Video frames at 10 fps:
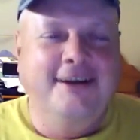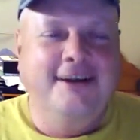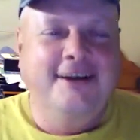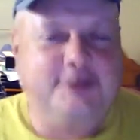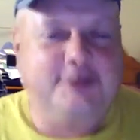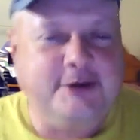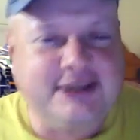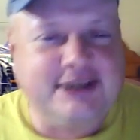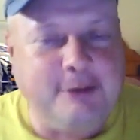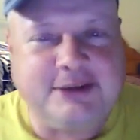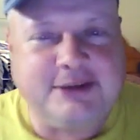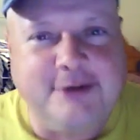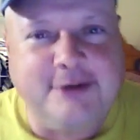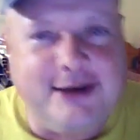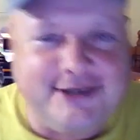You're supposed to come up with some
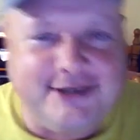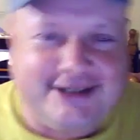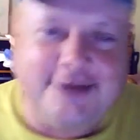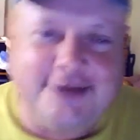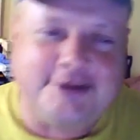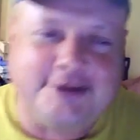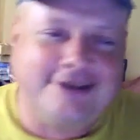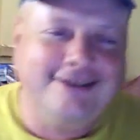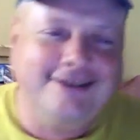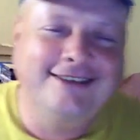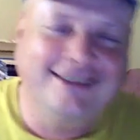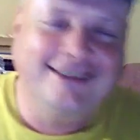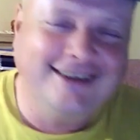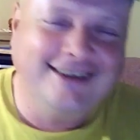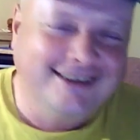kind of excuse.
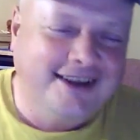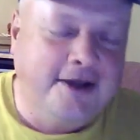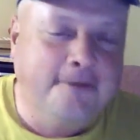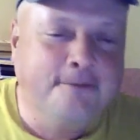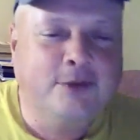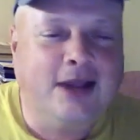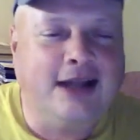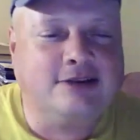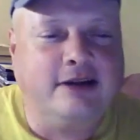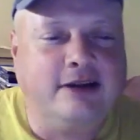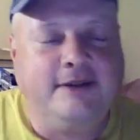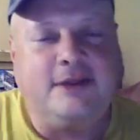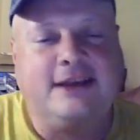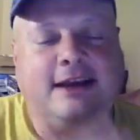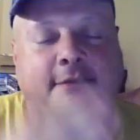And it's like
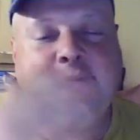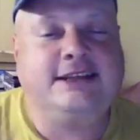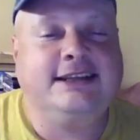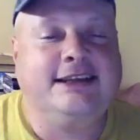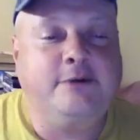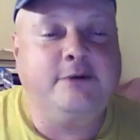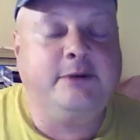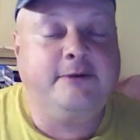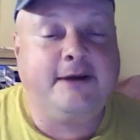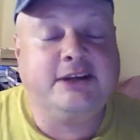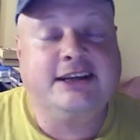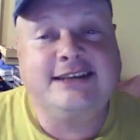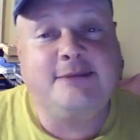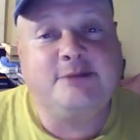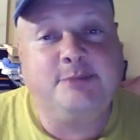the government, the government have been found in
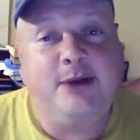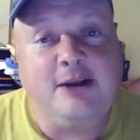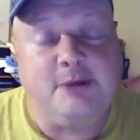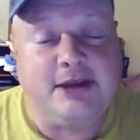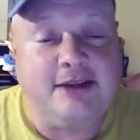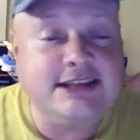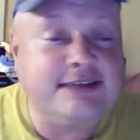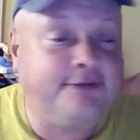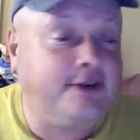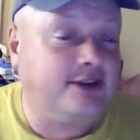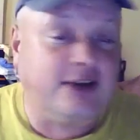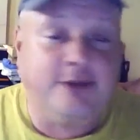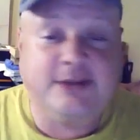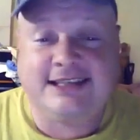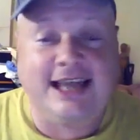contempt of Parliament. Now, this is the first
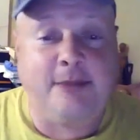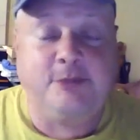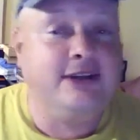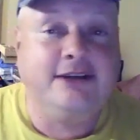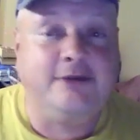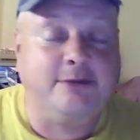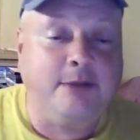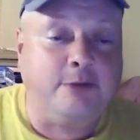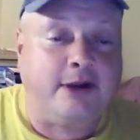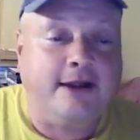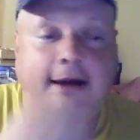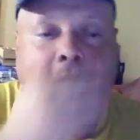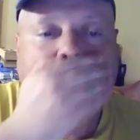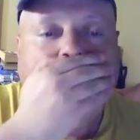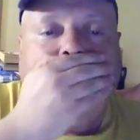time this has happened in living memory.
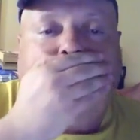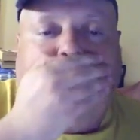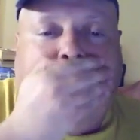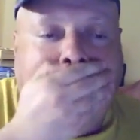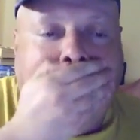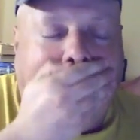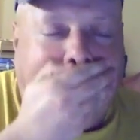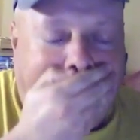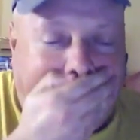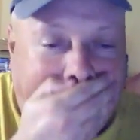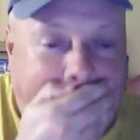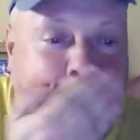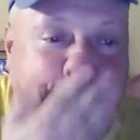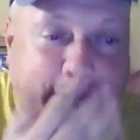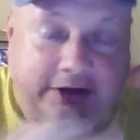
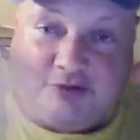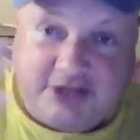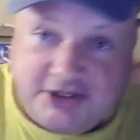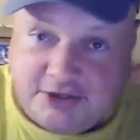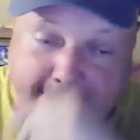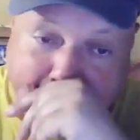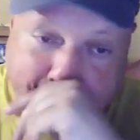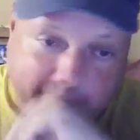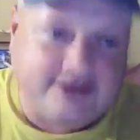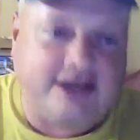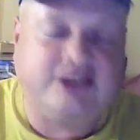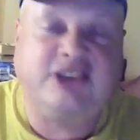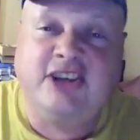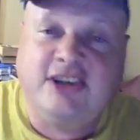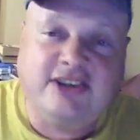The judiciary has
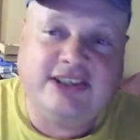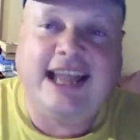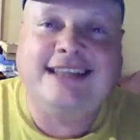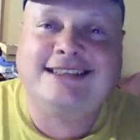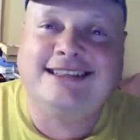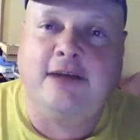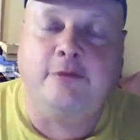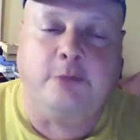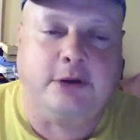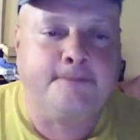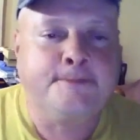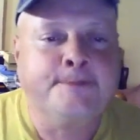actually turned against the government.